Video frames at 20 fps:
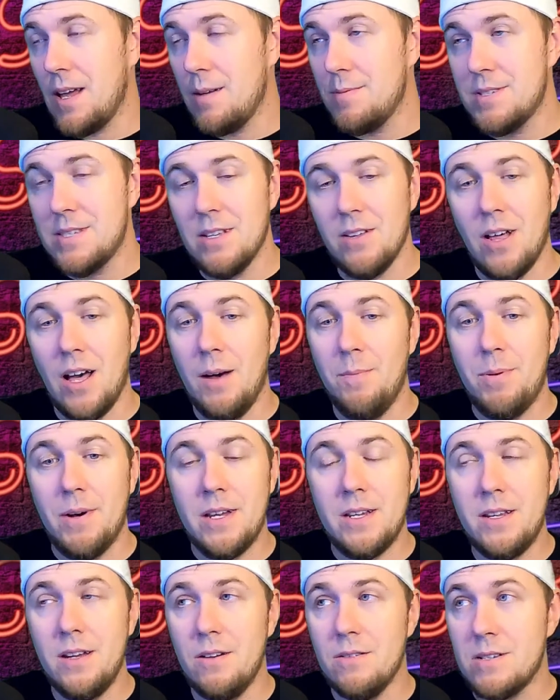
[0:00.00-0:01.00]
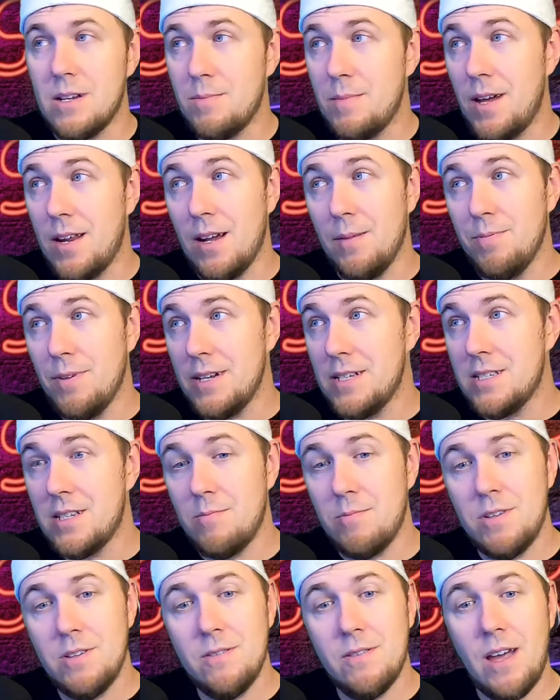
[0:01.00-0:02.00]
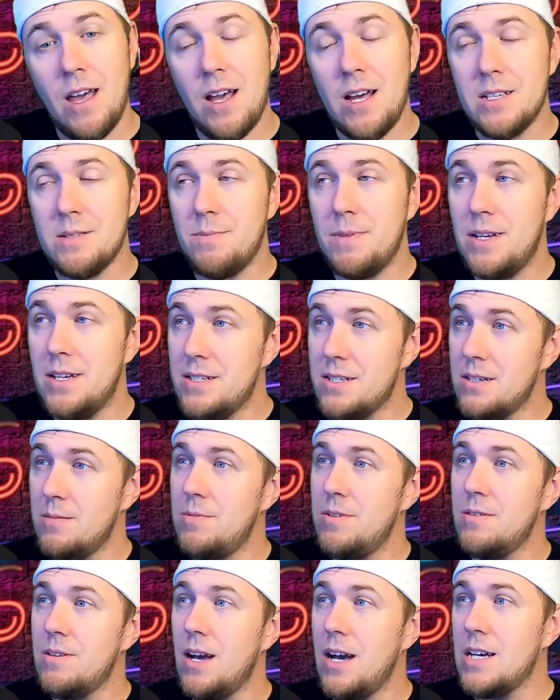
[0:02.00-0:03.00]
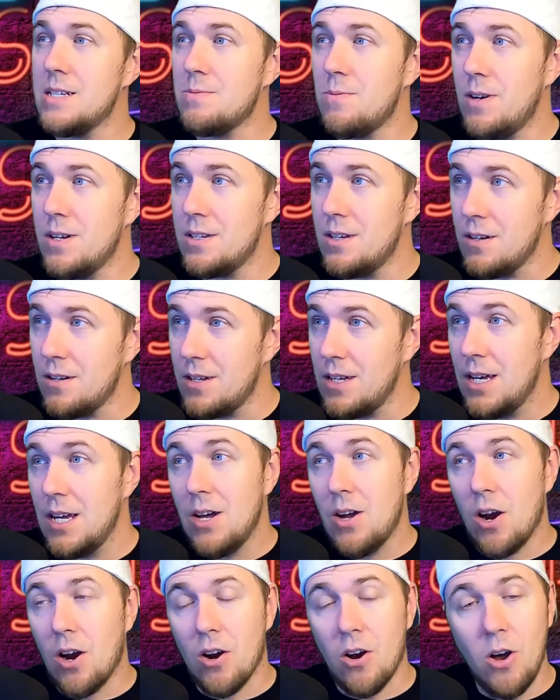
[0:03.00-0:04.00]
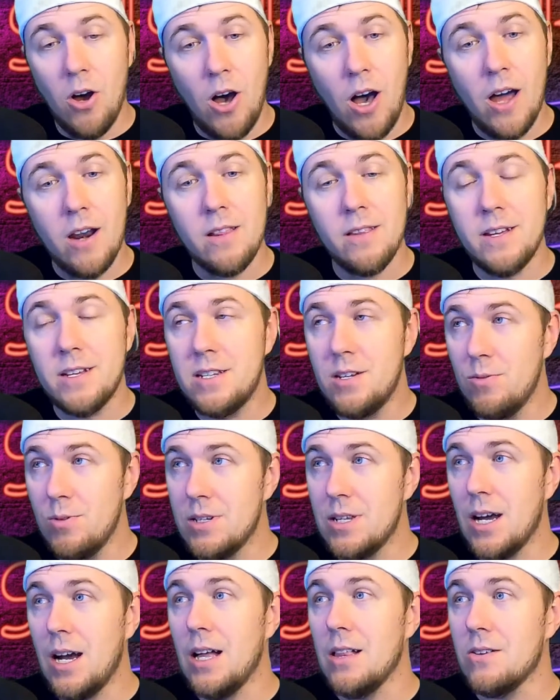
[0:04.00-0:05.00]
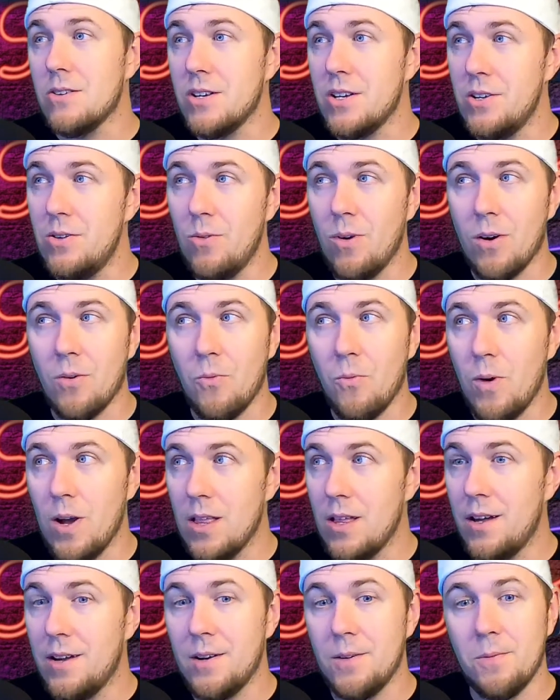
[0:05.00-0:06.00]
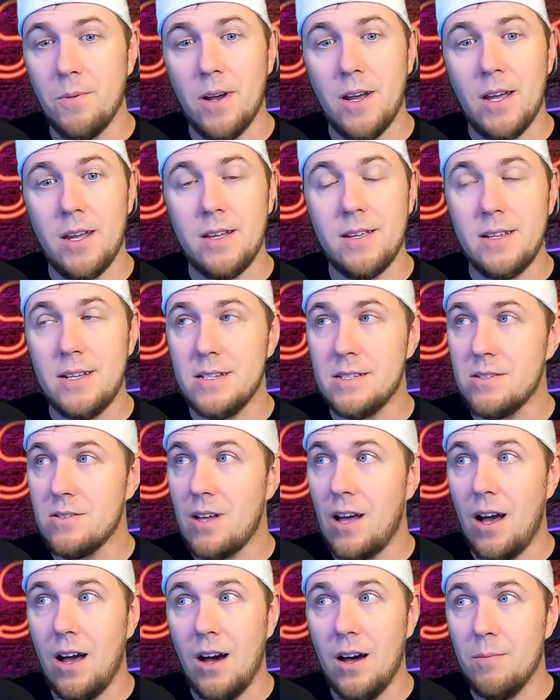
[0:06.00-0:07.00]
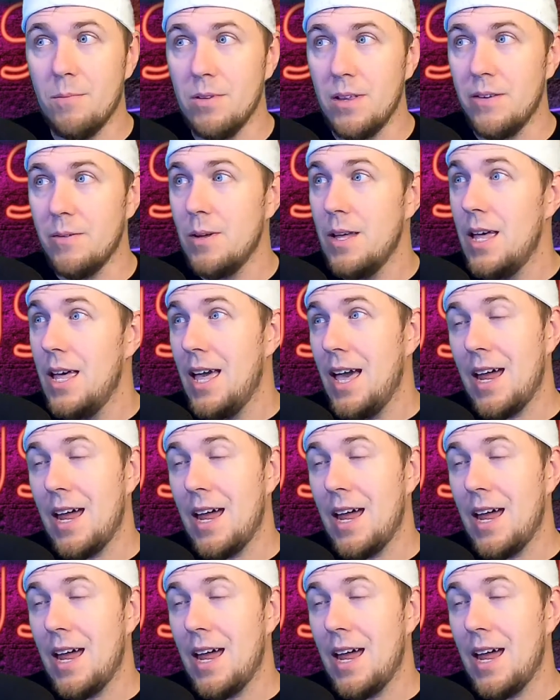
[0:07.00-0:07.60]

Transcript: I'm still up on Doge. I'm not up like some of you guys, man. Some of you guys want to are hodling to a dollar, and you are well on your way. And it's unbelievable.